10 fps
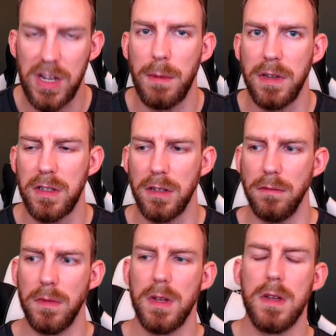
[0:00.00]
coming
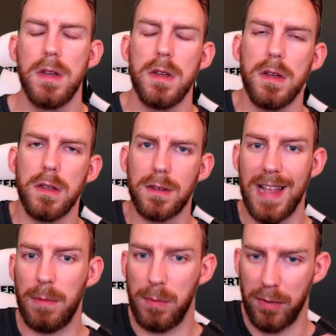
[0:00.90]
soon. So
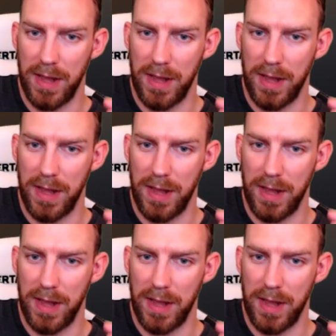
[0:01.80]
that'd be pretty